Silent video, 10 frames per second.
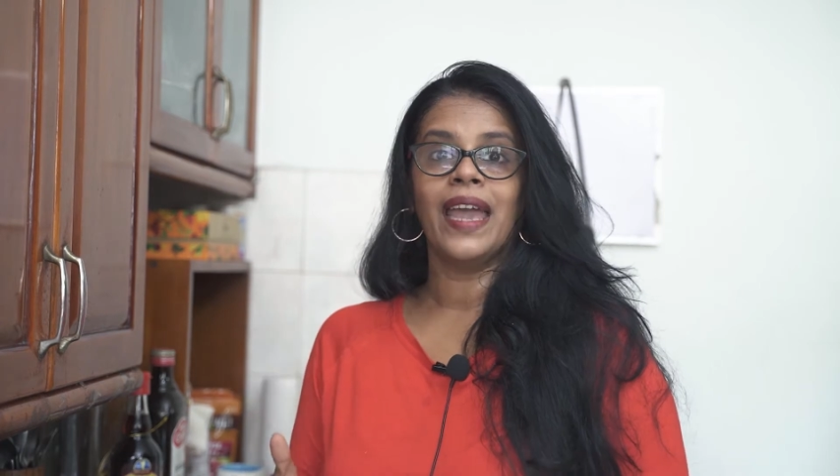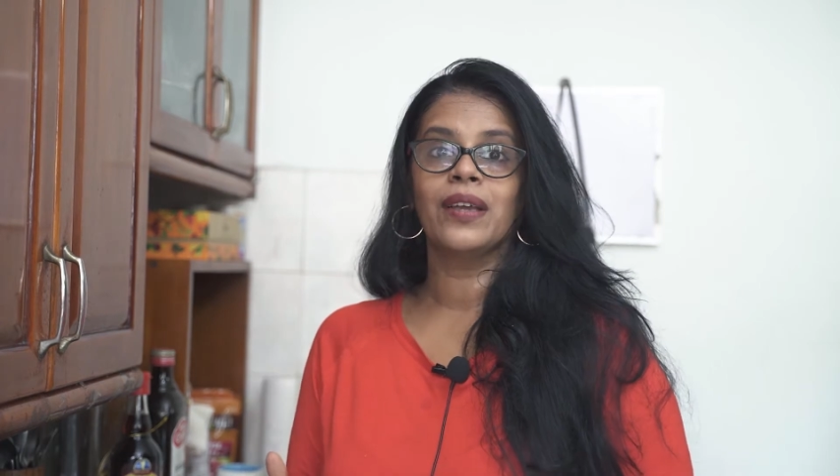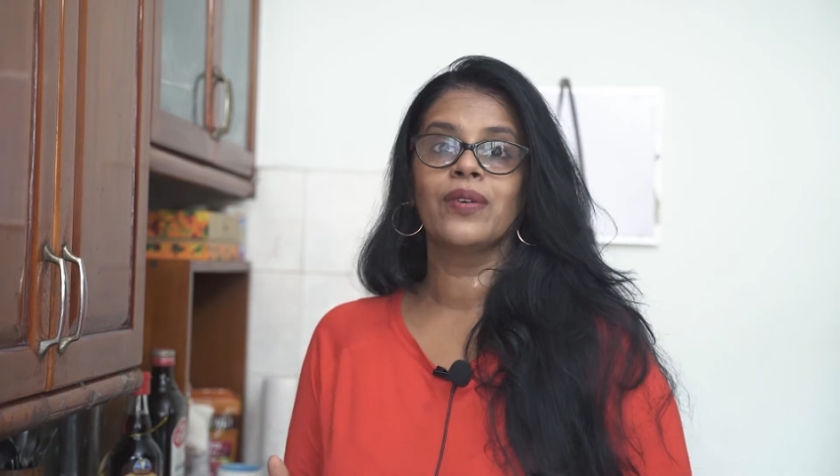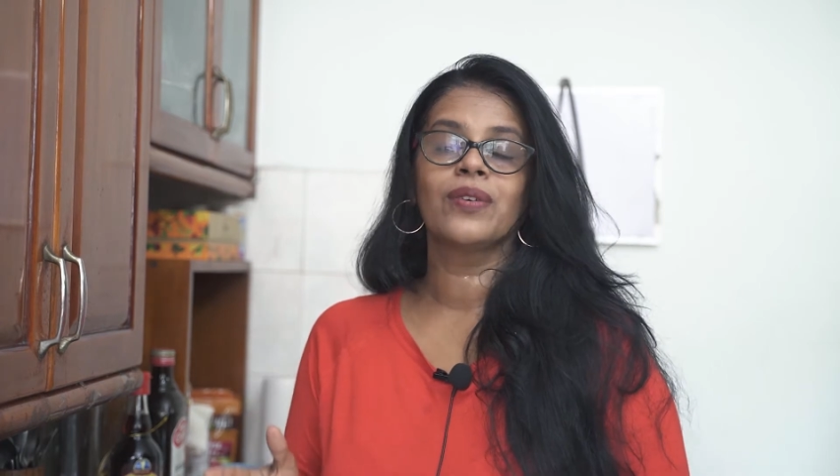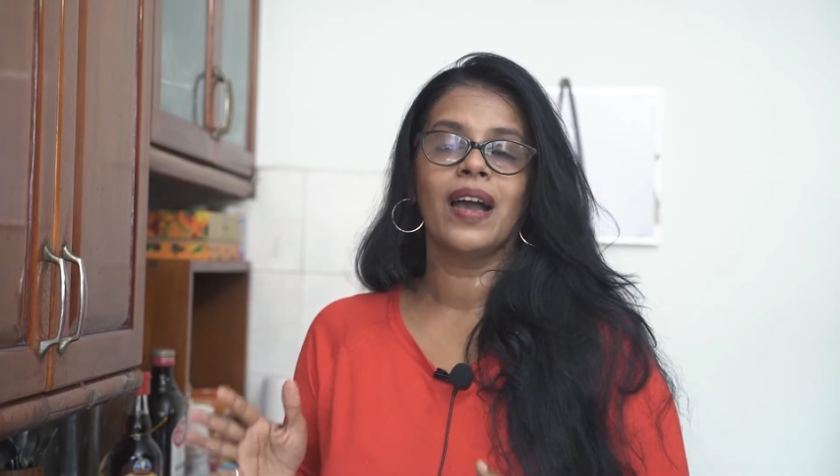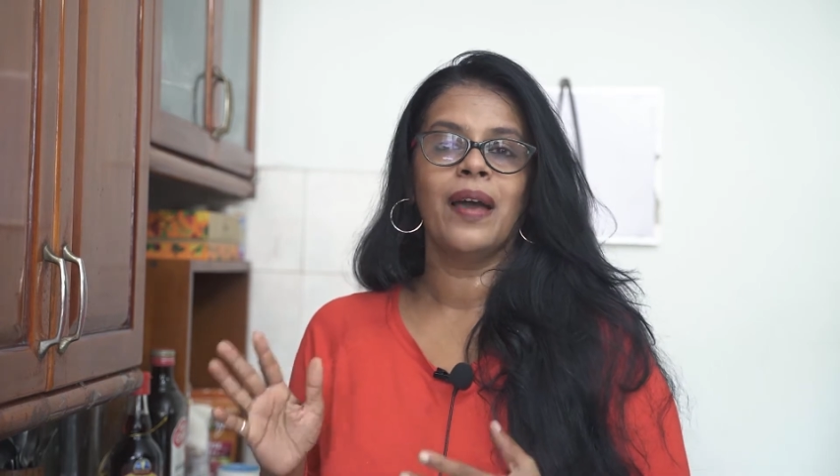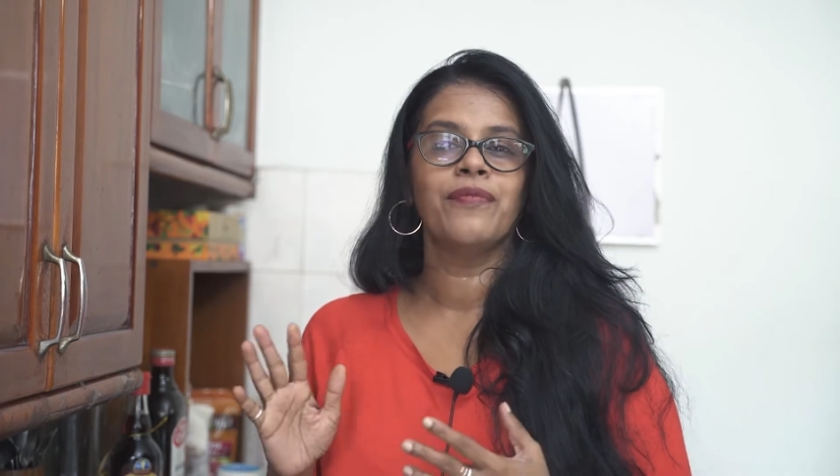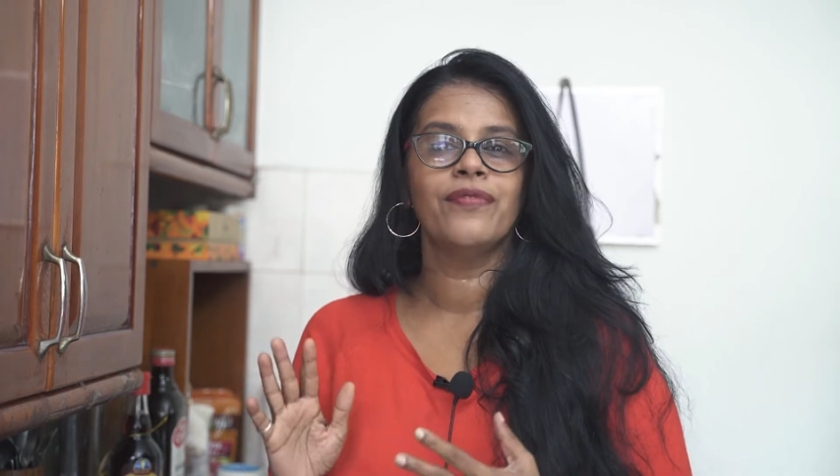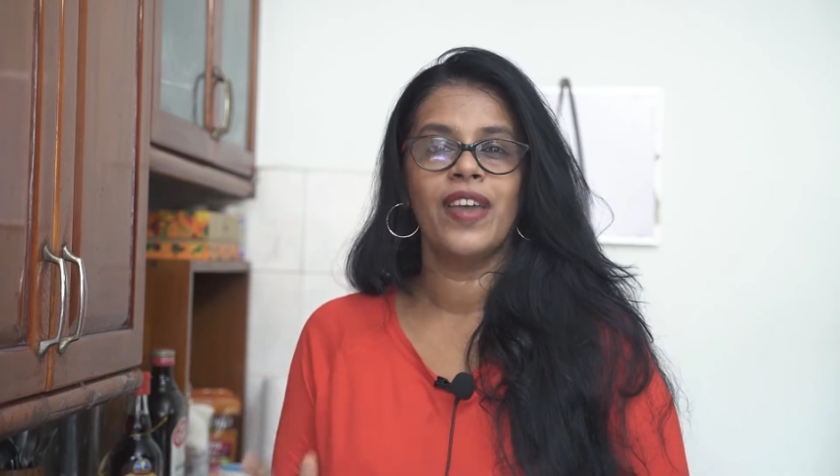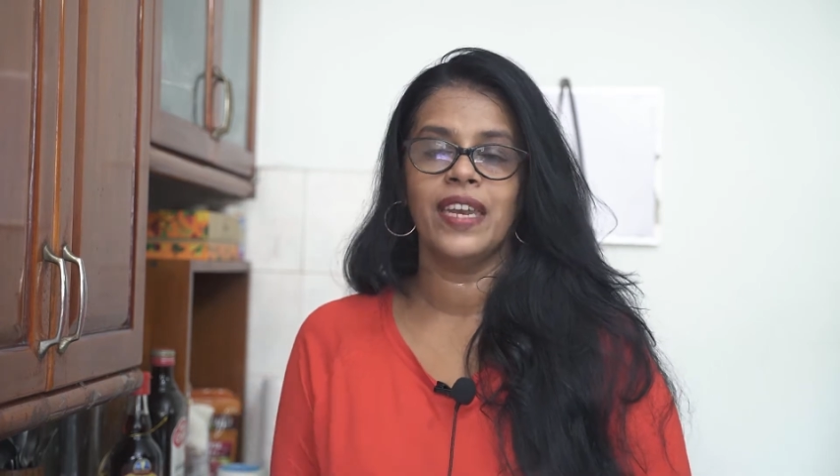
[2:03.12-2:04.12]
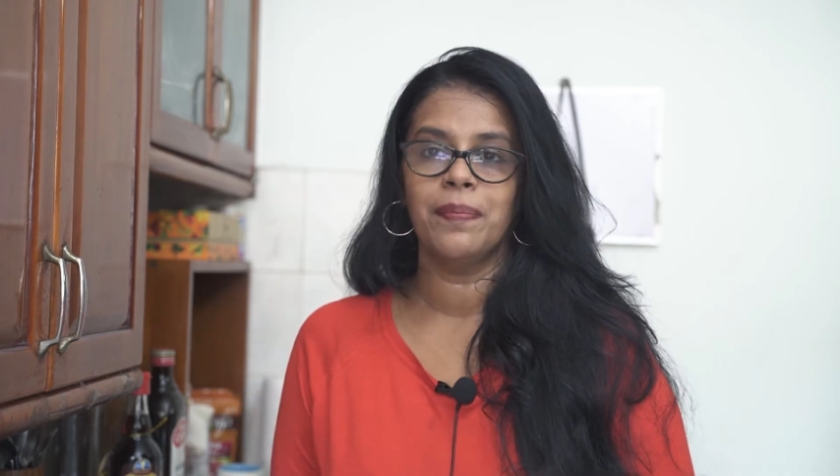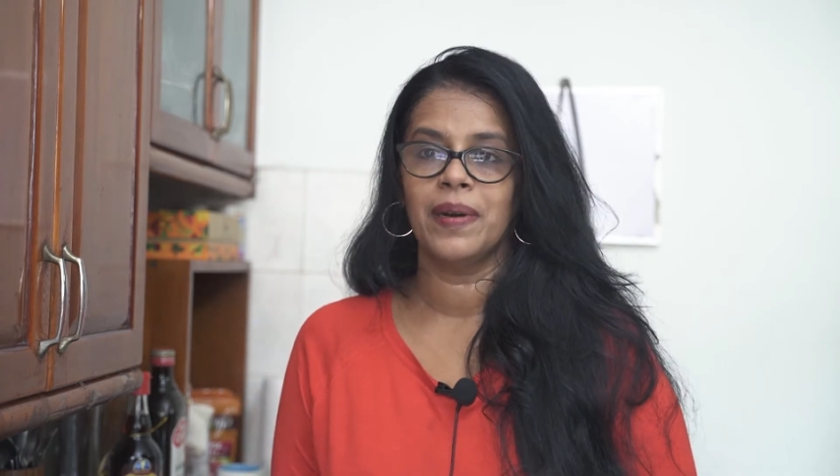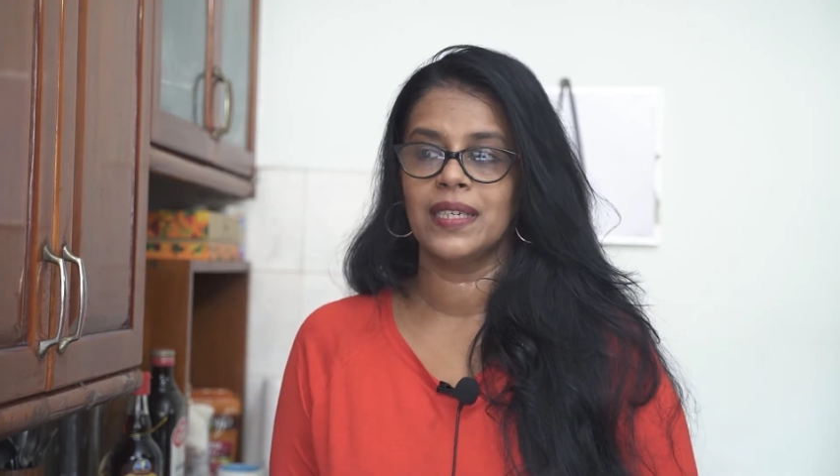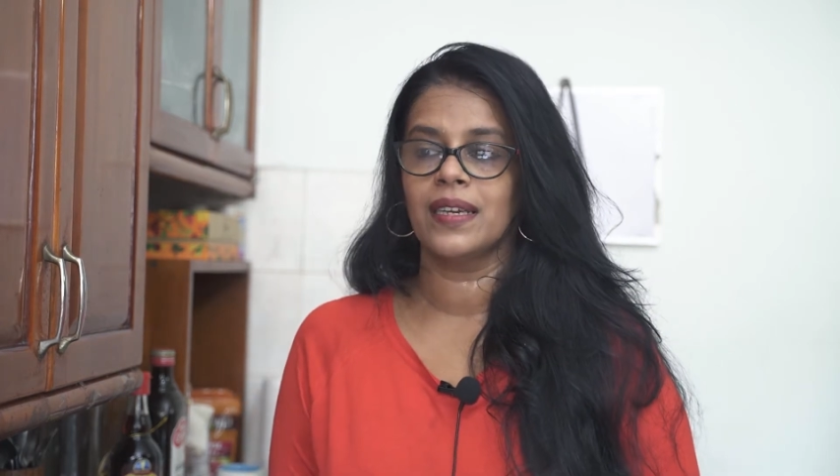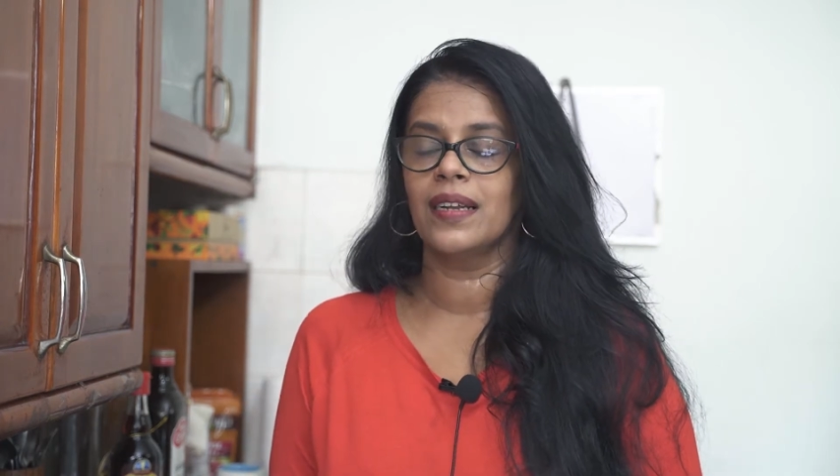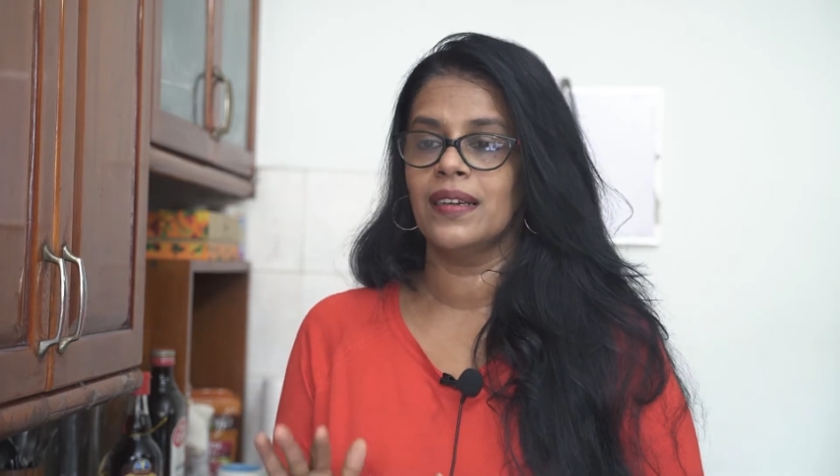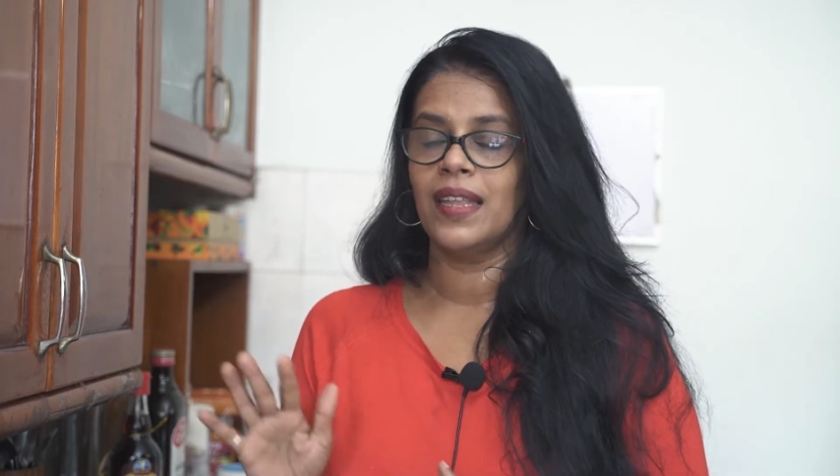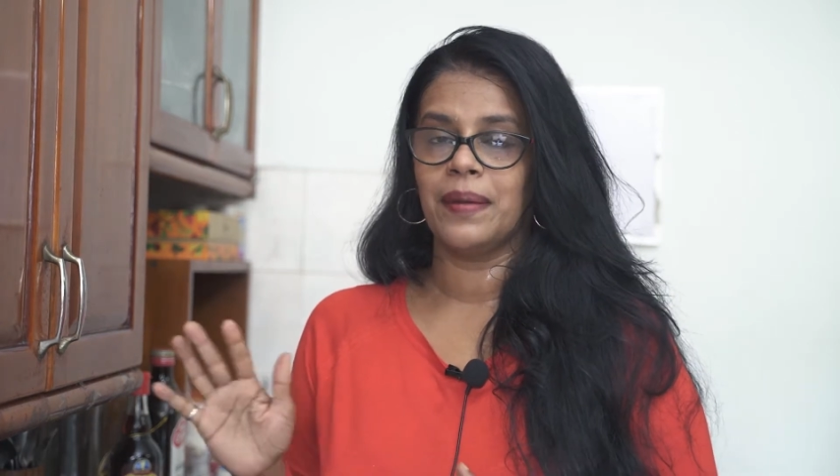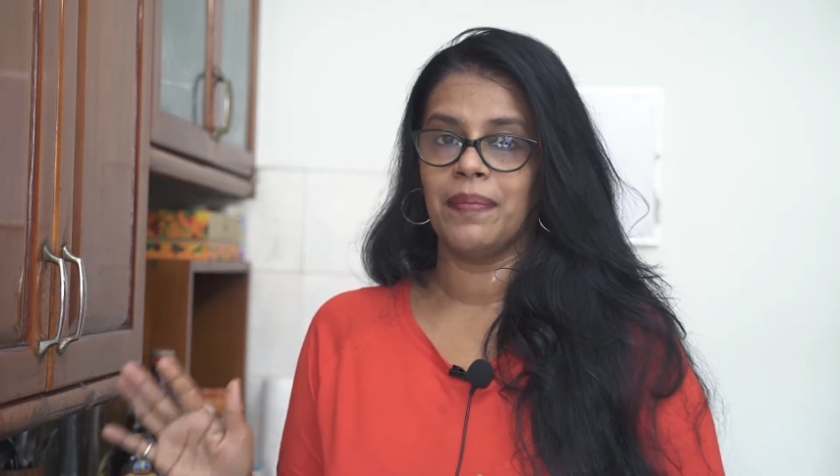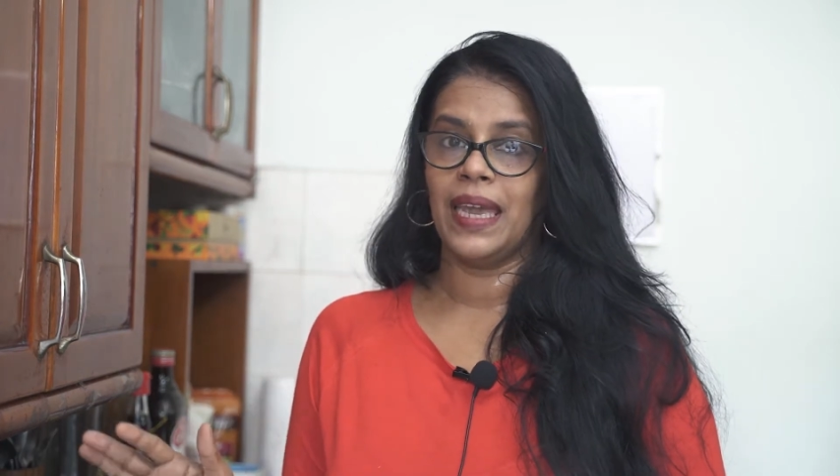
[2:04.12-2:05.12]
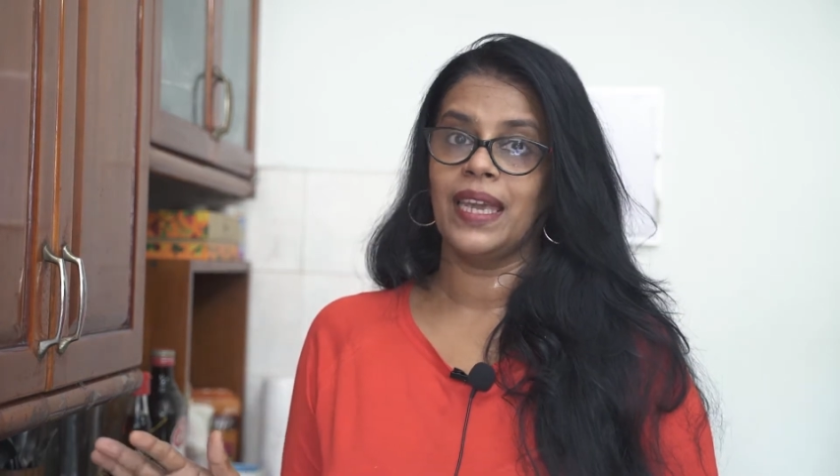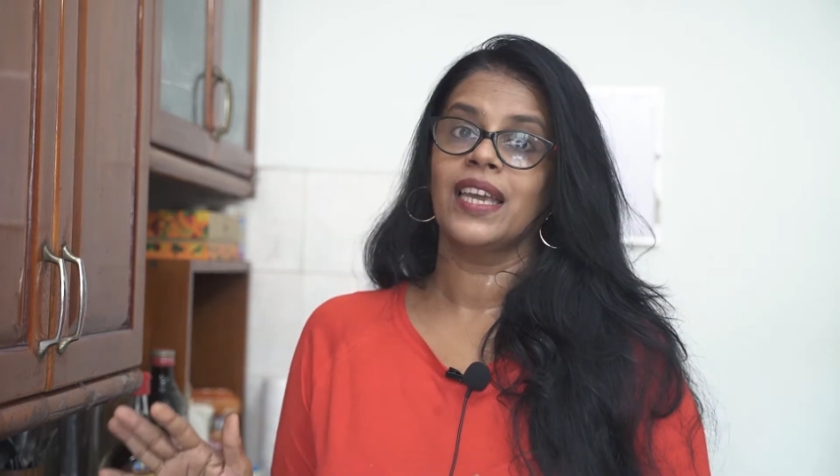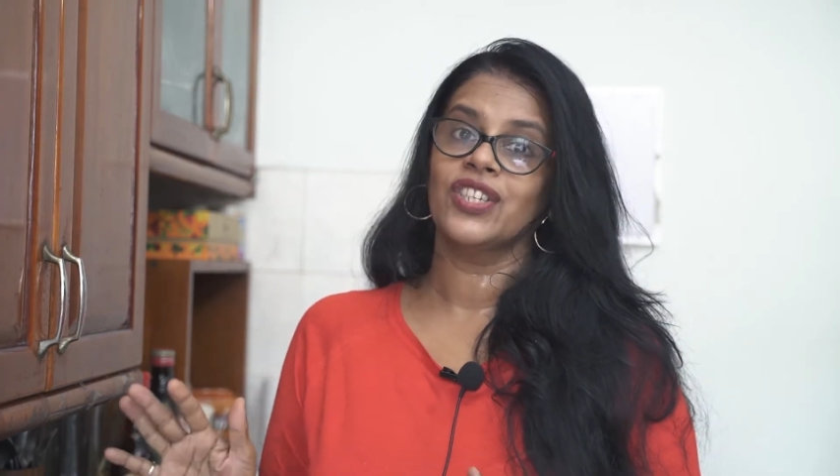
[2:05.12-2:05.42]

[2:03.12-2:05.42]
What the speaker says: I cook, I'm very particular that my